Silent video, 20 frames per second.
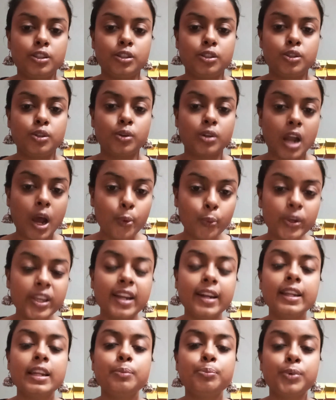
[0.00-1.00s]
So now we
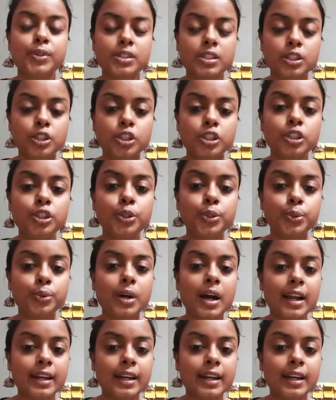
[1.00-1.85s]
are in a position to